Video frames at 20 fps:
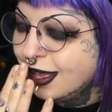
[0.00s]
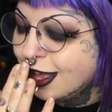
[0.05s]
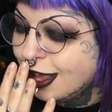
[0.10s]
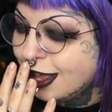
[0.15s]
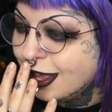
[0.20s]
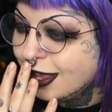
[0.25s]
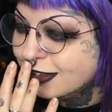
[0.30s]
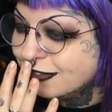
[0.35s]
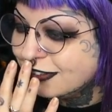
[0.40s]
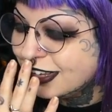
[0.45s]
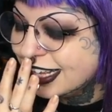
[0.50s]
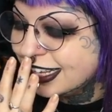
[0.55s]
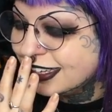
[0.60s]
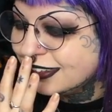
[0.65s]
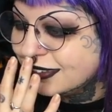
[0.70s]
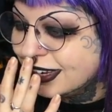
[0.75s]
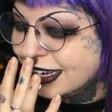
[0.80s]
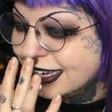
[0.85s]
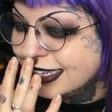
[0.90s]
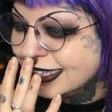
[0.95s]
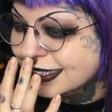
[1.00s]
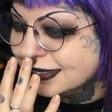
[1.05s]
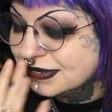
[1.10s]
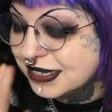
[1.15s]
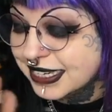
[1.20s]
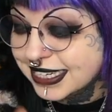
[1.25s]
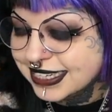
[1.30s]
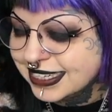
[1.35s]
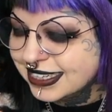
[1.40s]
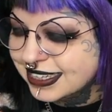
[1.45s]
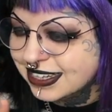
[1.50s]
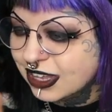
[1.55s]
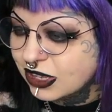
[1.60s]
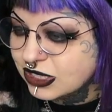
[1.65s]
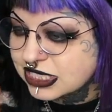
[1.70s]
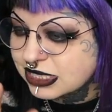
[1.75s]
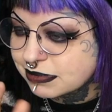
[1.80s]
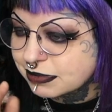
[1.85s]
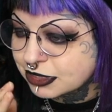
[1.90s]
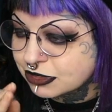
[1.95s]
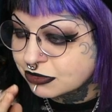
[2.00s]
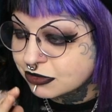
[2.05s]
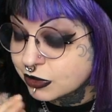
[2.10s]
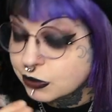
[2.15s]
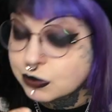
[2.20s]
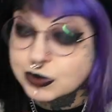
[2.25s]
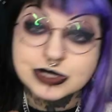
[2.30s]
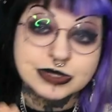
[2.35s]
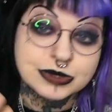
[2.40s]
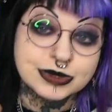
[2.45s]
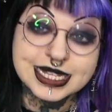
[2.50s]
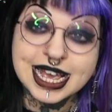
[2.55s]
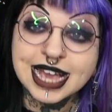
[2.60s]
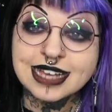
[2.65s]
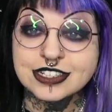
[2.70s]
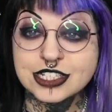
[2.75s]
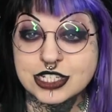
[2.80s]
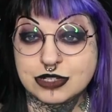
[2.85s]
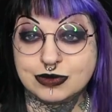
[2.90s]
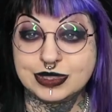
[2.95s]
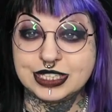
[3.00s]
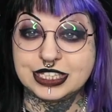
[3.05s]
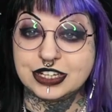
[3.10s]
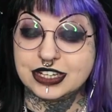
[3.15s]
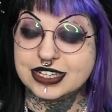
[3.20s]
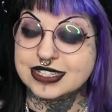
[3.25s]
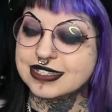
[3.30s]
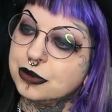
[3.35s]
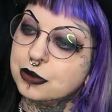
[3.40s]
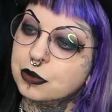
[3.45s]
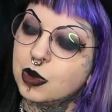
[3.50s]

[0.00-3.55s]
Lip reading: my little hospital room, which was actually really nice.